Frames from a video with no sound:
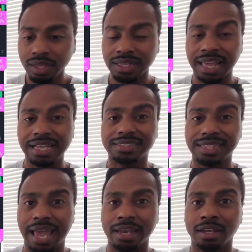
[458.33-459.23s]
That's
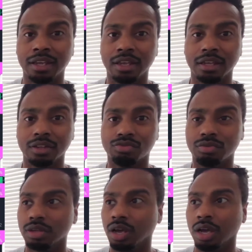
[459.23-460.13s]
that,
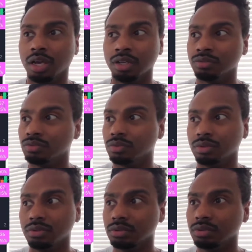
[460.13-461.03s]

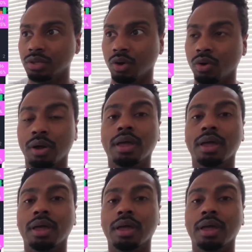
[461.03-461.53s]
you know.